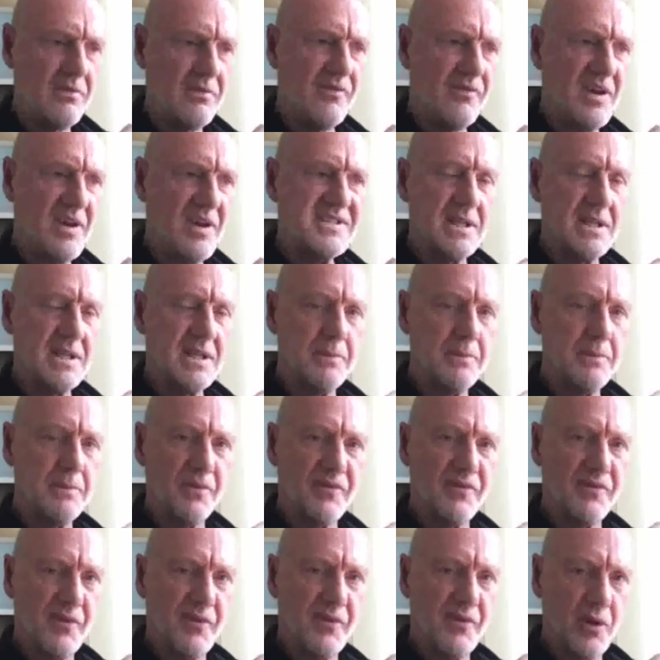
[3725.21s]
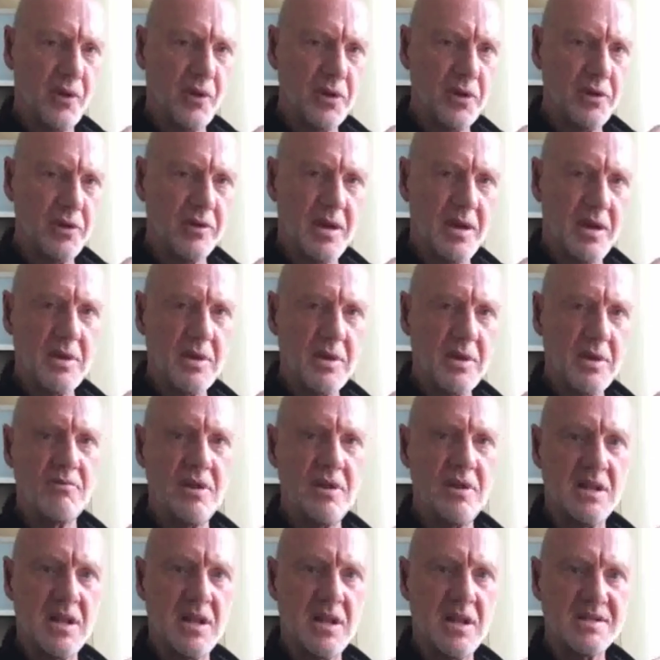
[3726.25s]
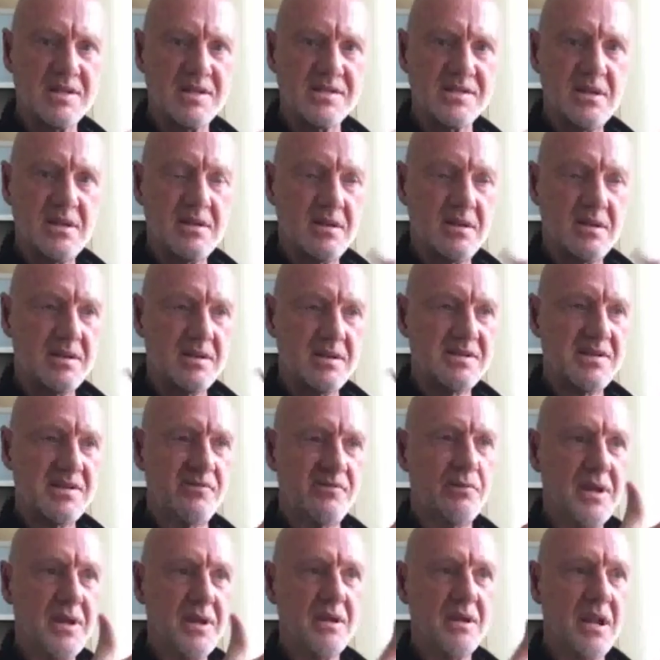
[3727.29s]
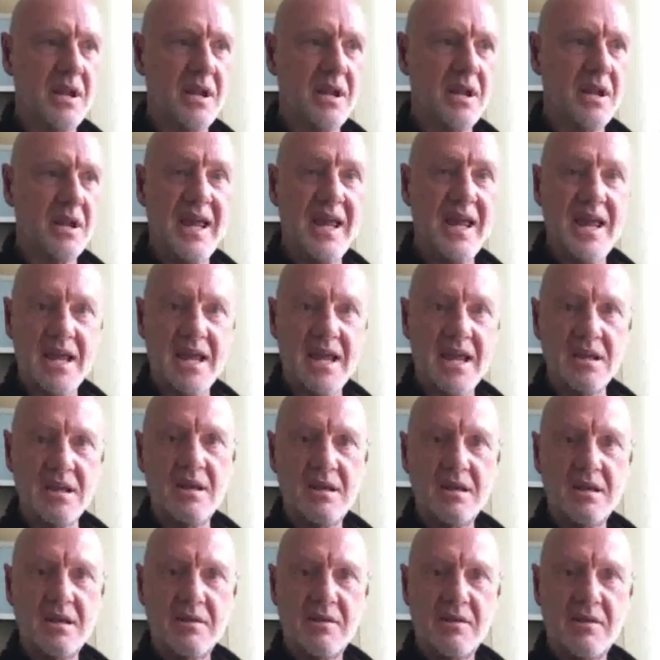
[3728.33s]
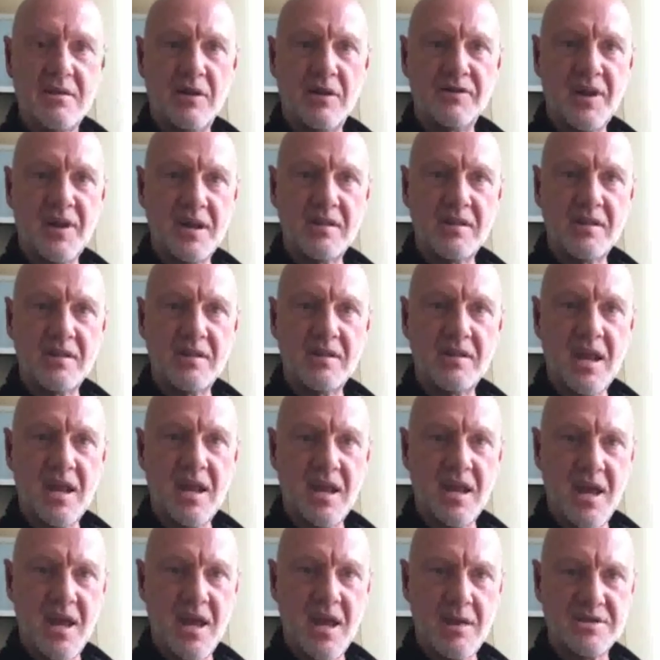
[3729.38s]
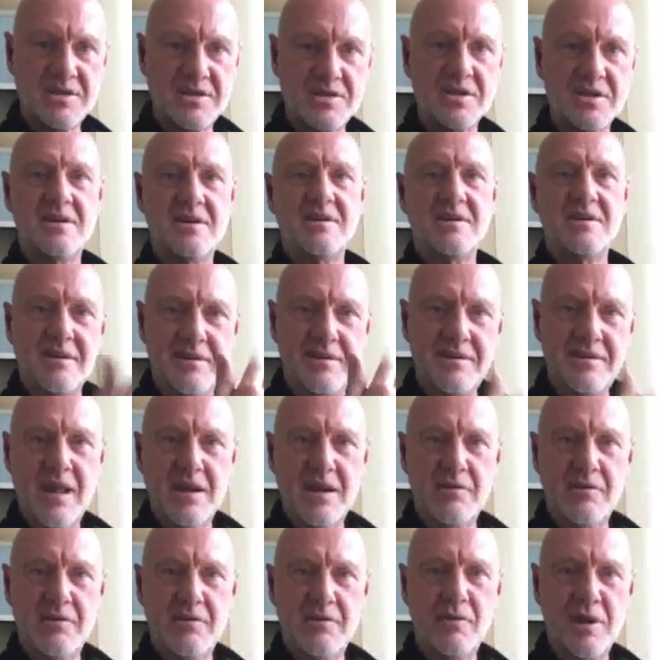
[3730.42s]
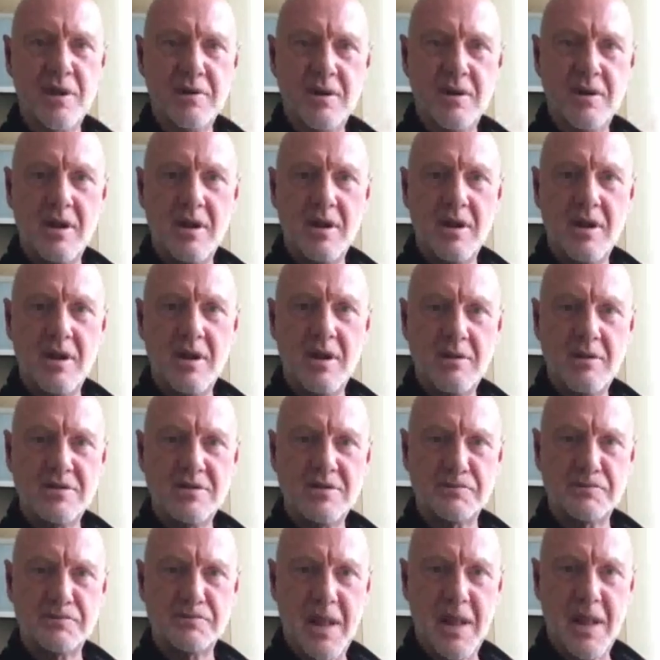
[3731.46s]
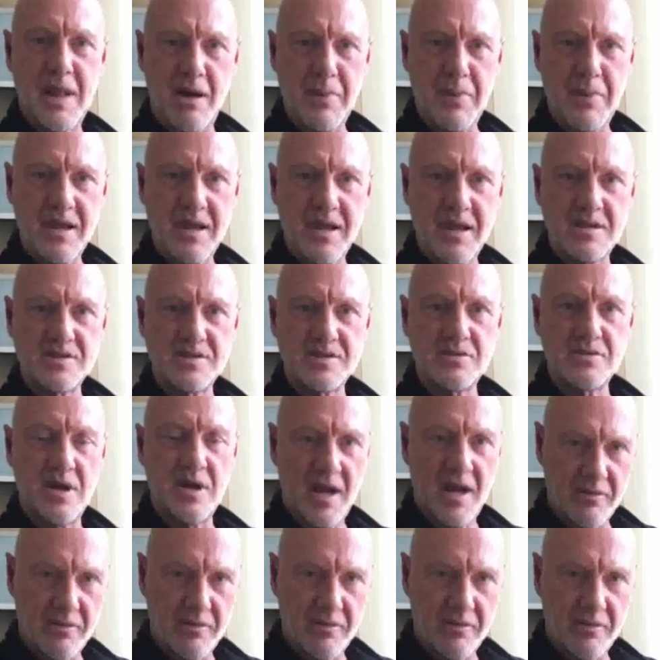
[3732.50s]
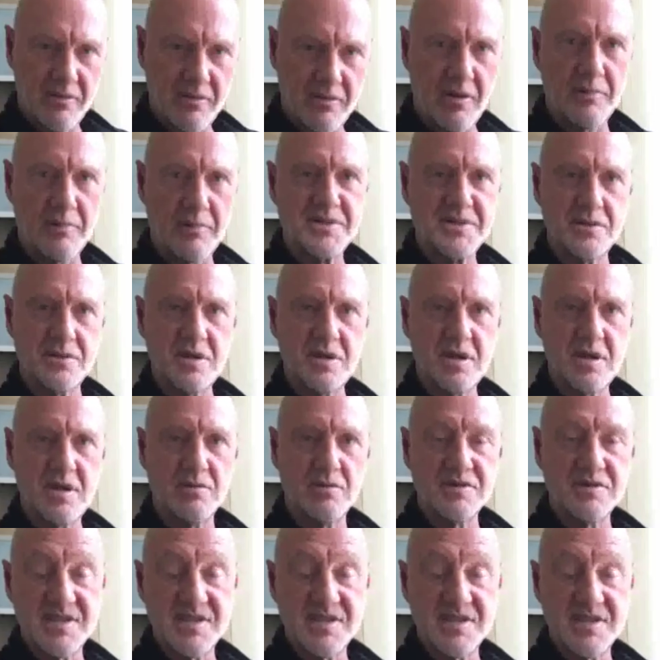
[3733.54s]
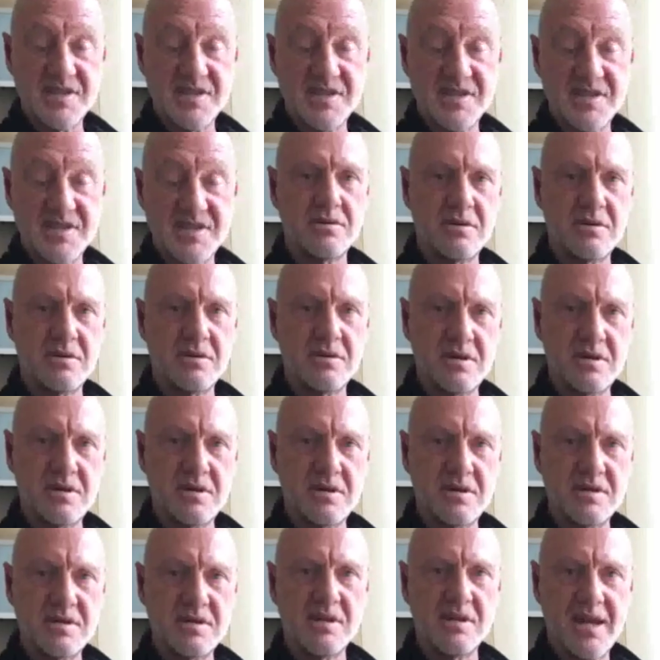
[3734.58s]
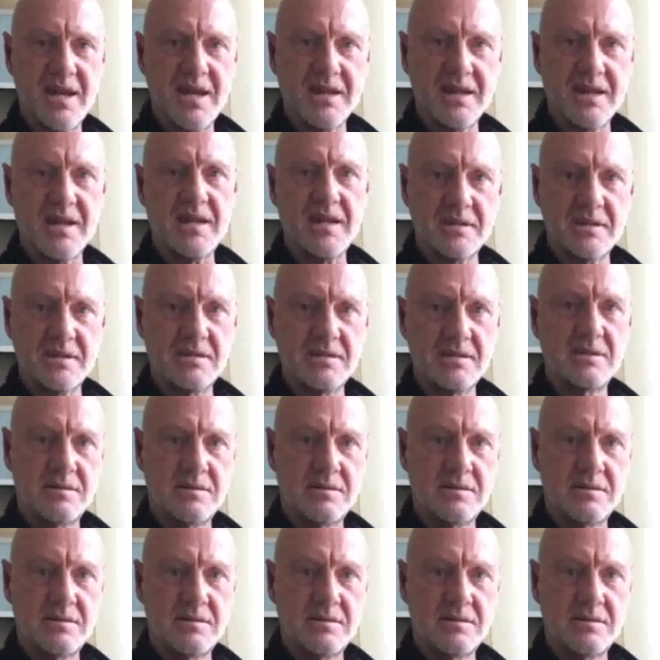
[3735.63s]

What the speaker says: If I sell a portfolio company and realize a several $billion-dollar gain, then I'll take that cabbage and just plow it back into another opportunity, several opportunities like that.